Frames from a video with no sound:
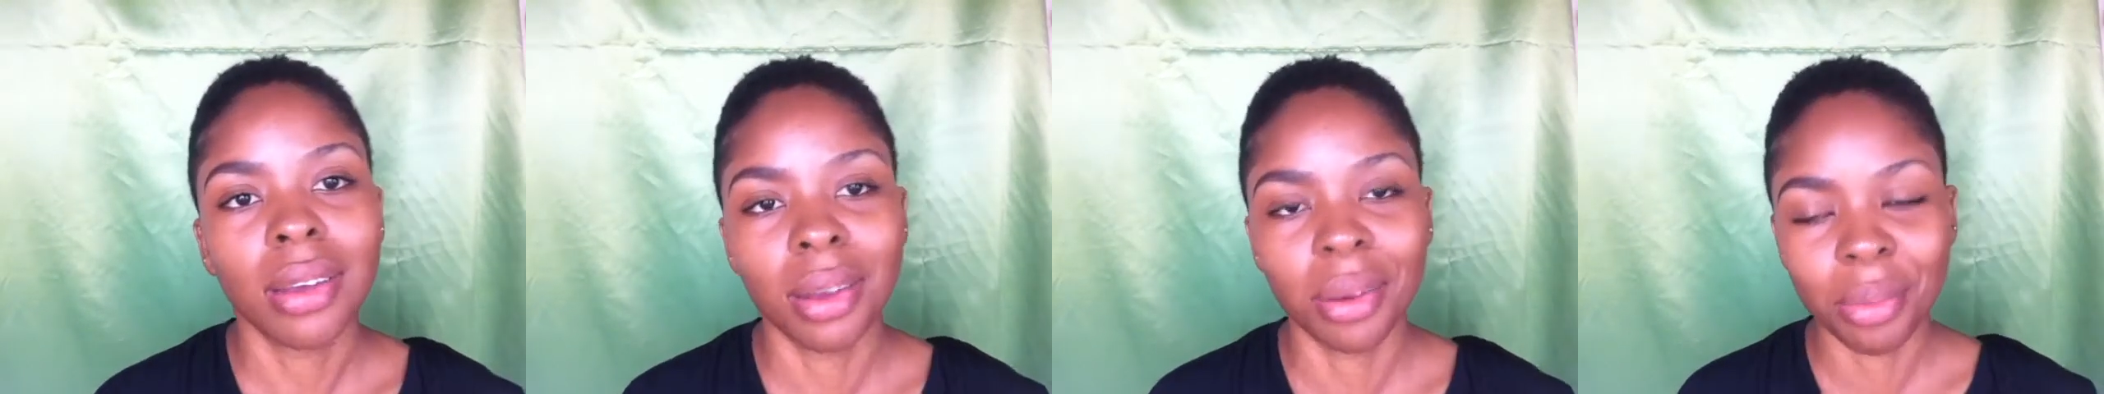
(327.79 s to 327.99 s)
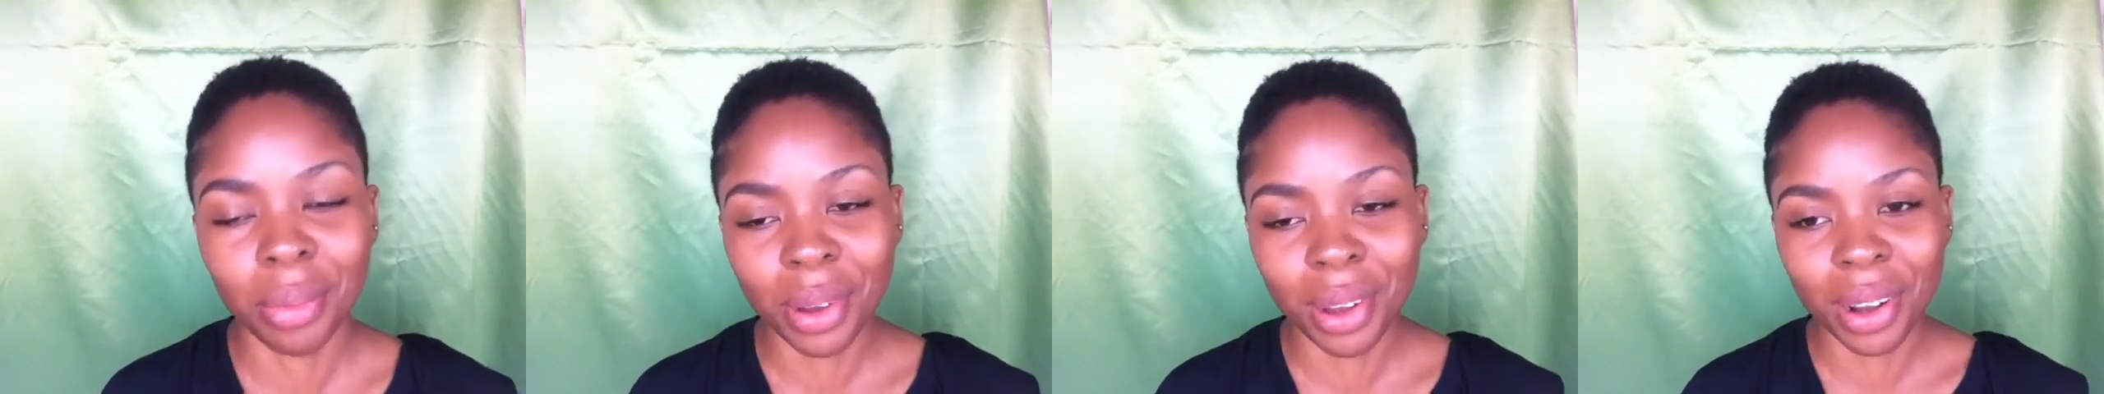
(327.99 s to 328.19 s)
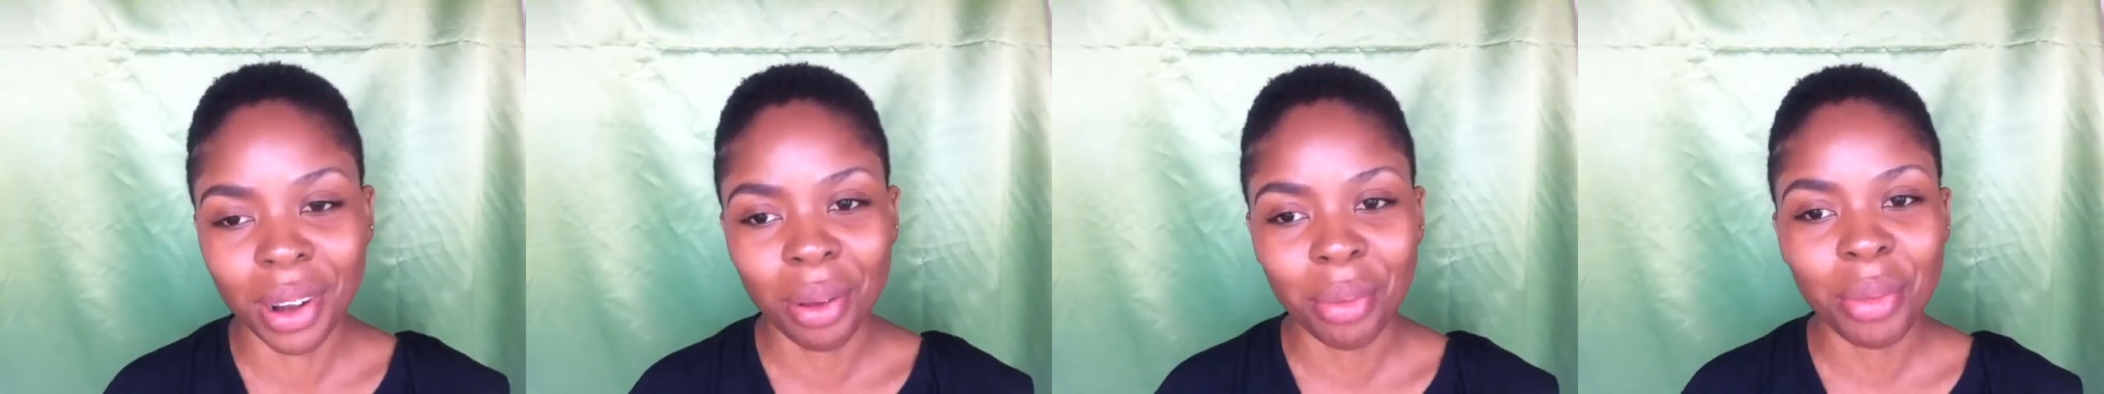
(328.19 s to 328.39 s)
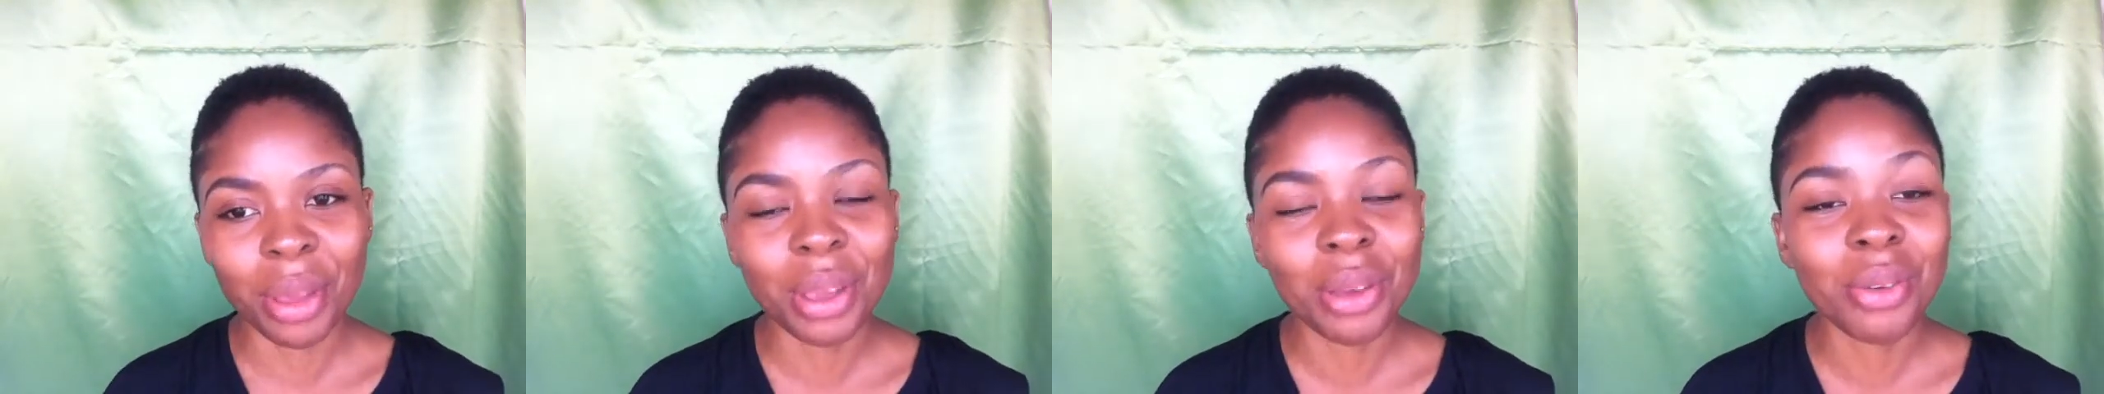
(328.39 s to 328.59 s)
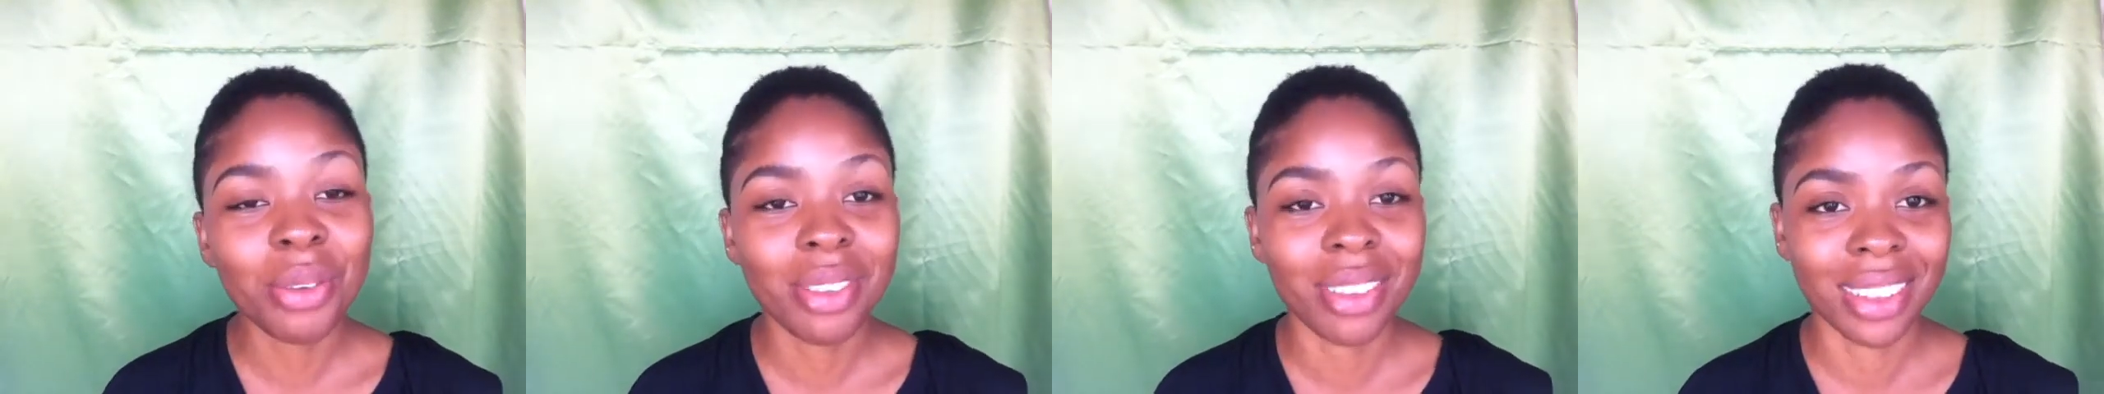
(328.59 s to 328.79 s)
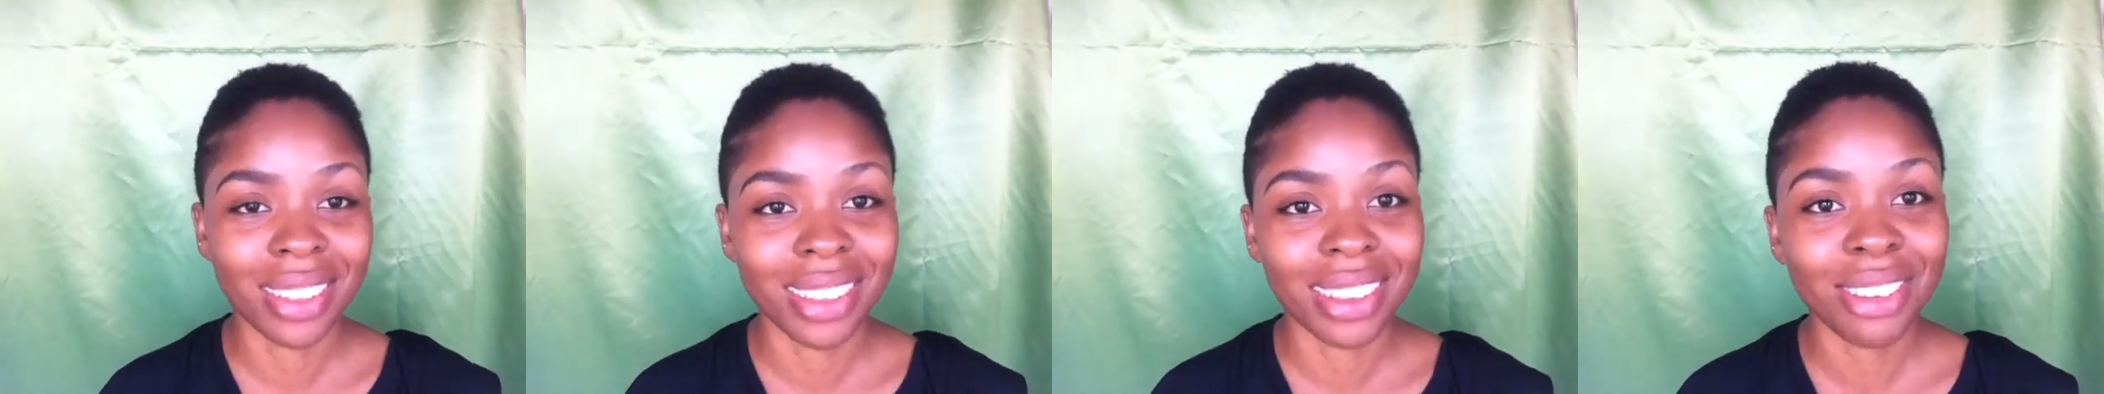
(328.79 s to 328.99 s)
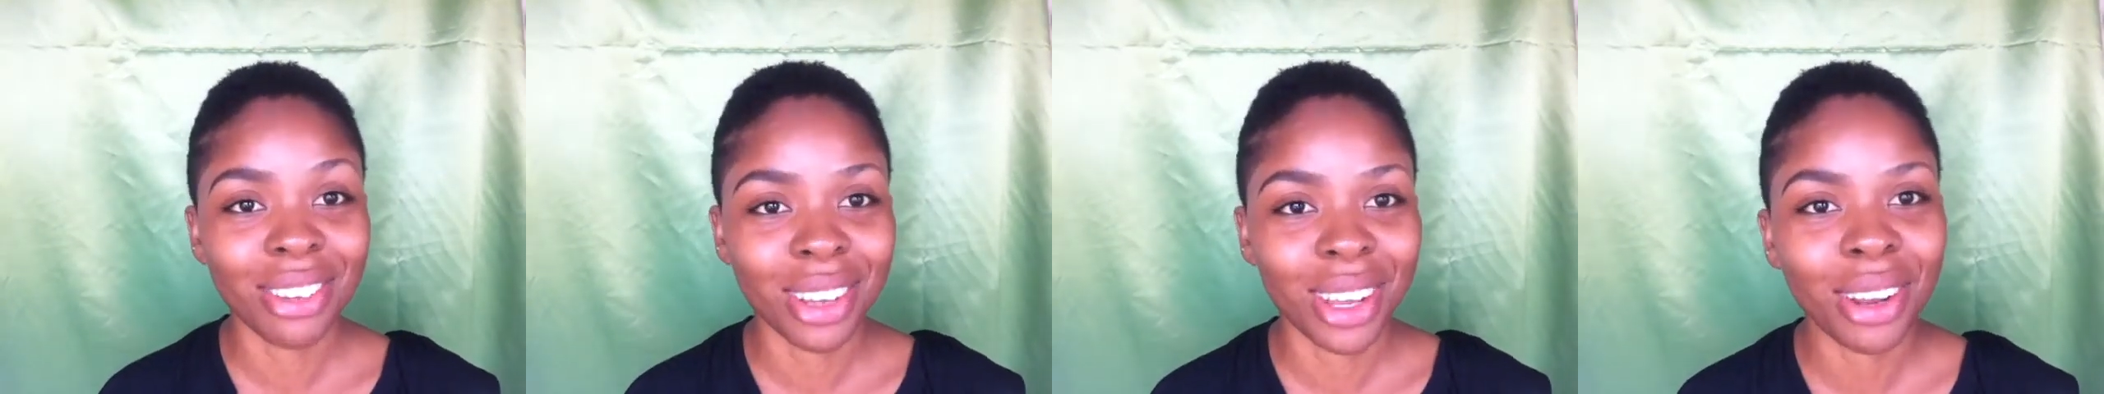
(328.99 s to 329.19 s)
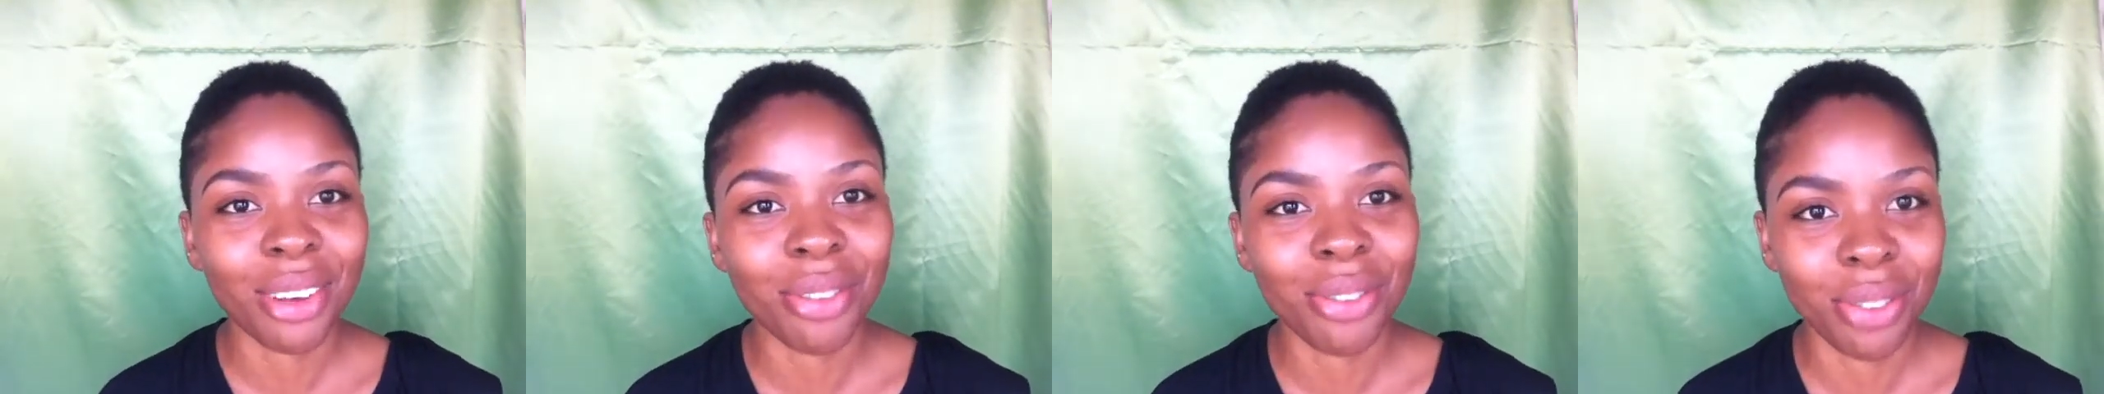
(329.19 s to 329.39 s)
I'm gonna be using the
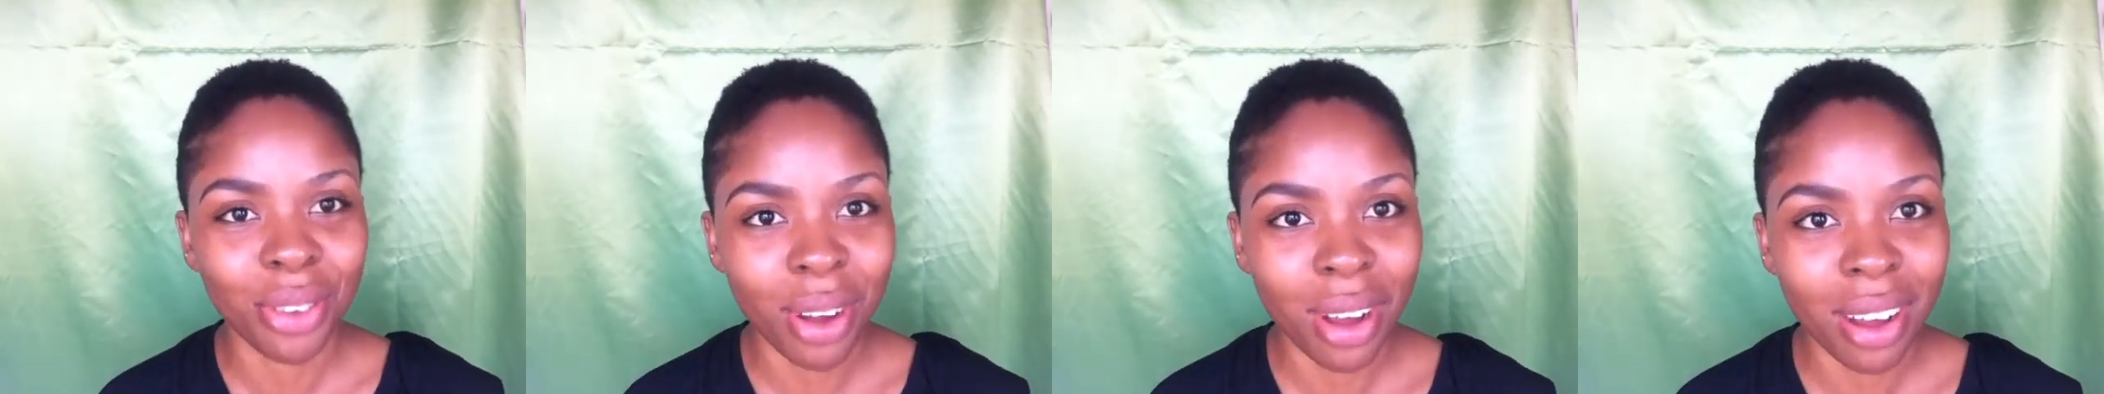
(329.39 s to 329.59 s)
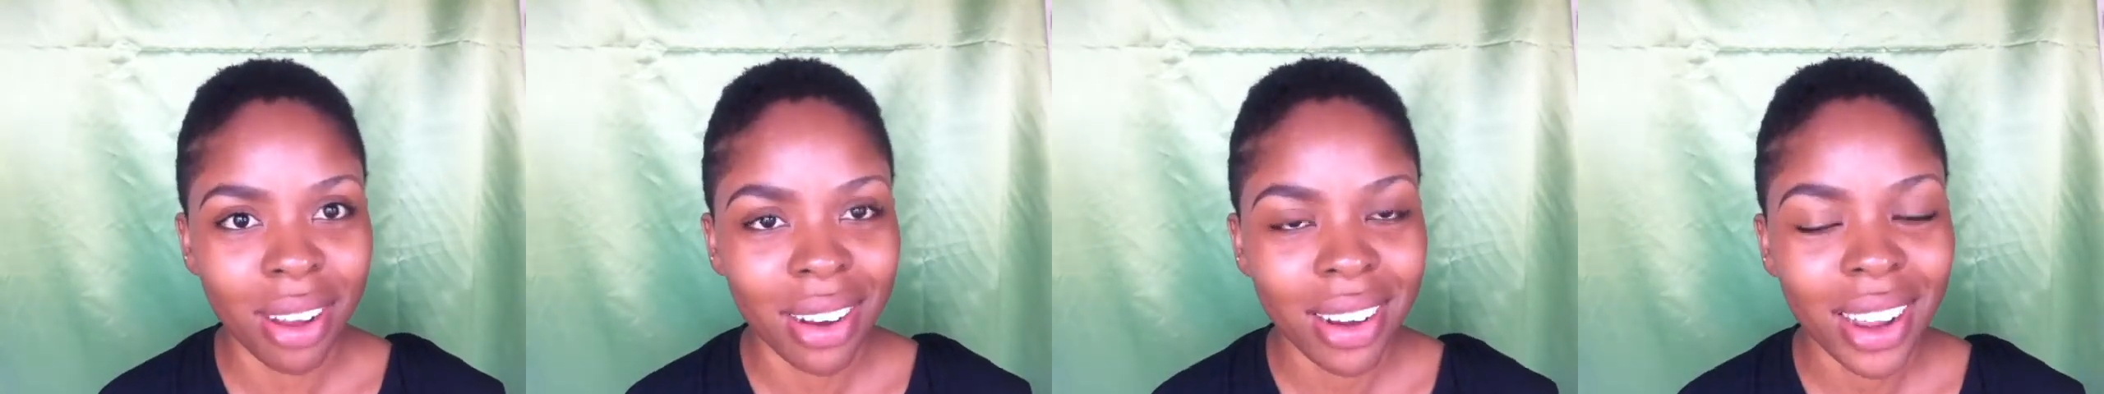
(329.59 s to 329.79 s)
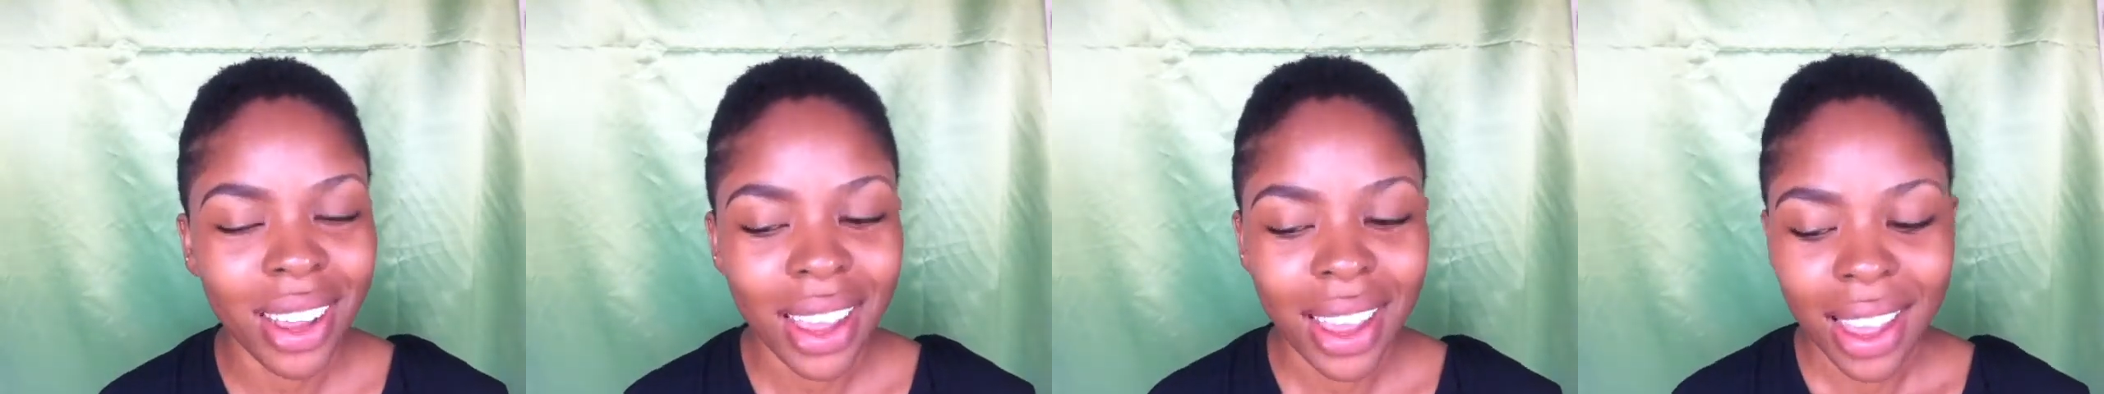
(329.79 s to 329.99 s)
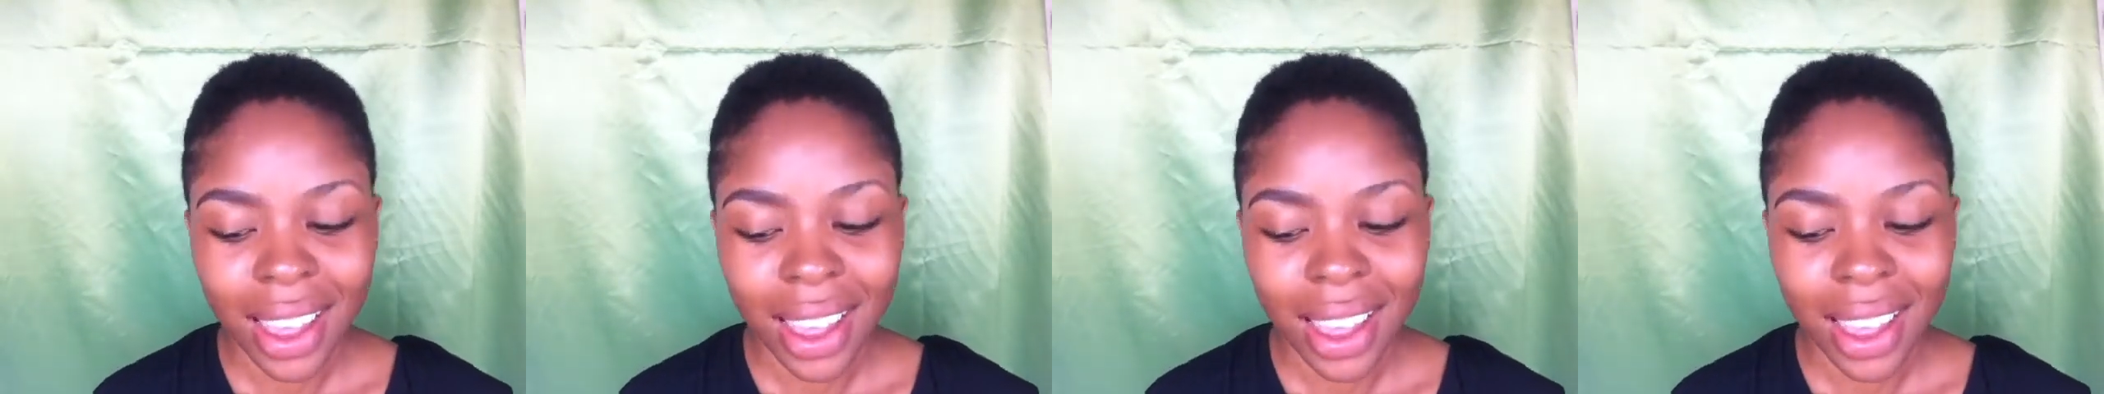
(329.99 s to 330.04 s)
shade Fawn,